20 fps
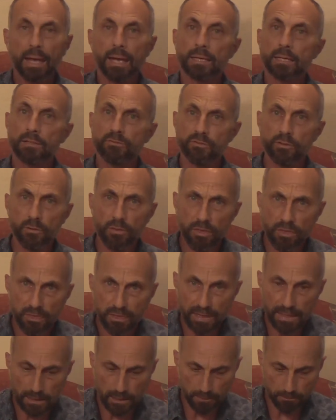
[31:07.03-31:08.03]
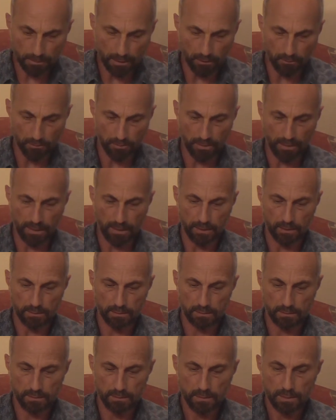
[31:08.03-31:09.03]
And if you think about that,
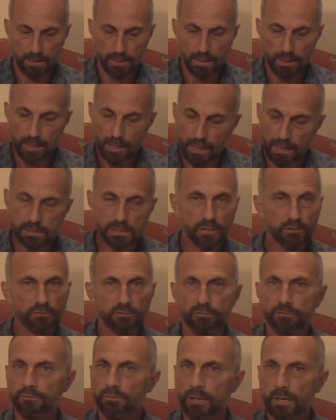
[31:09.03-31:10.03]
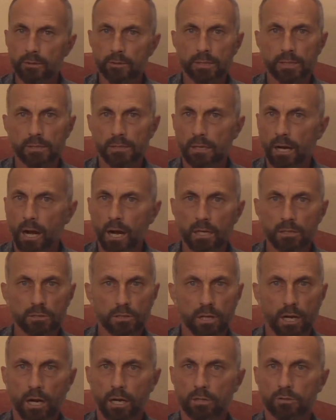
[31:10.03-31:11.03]
that's a very
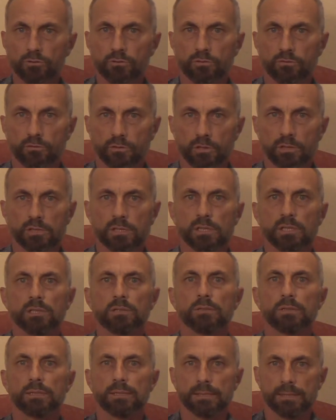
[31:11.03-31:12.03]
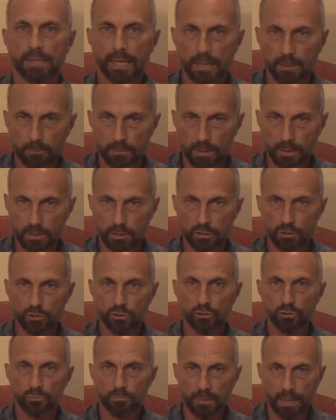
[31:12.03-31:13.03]
non-controversial statement
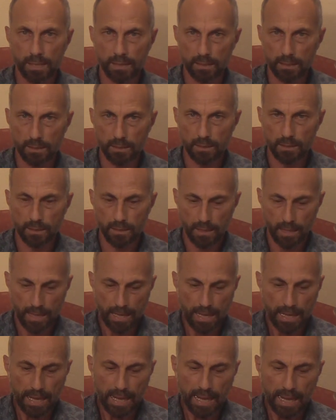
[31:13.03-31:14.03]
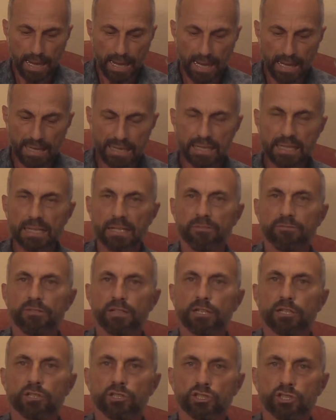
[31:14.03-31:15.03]
to make. And if
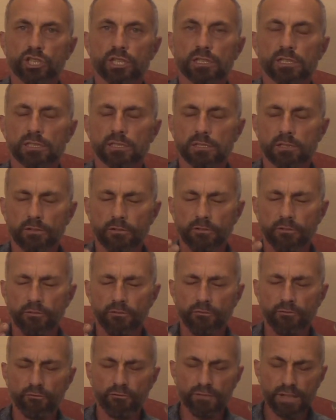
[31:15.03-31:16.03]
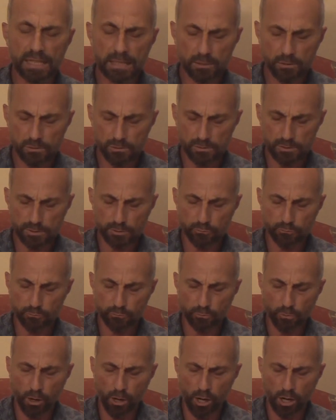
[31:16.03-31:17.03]
it just feels
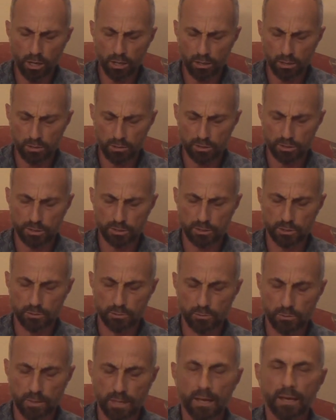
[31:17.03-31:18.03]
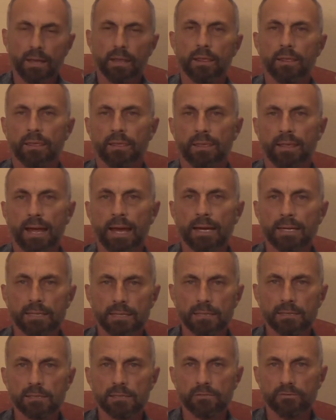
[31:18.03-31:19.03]
wrong to you,
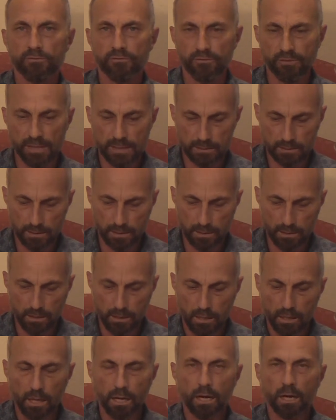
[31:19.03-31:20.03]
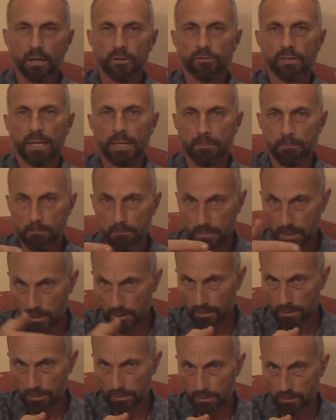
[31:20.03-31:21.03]
that is the feeling of a
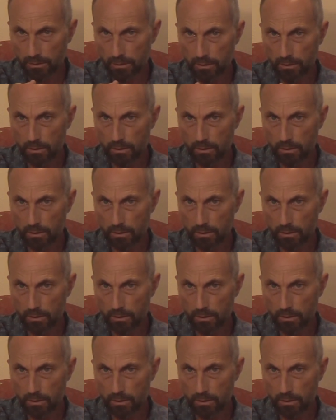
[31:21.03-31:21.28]
myth